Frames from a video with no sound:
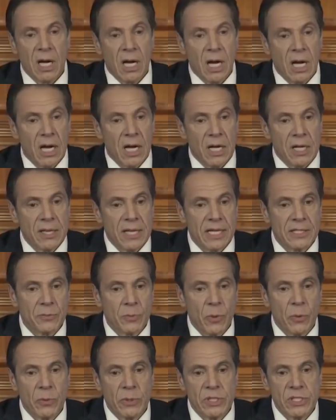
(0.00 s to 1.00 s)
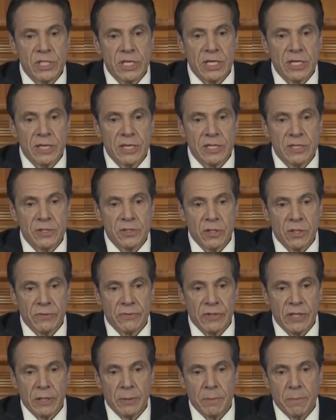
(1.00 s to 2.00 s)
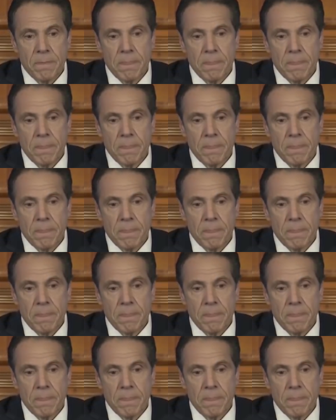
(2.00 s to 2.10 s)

that's what we see in this survey.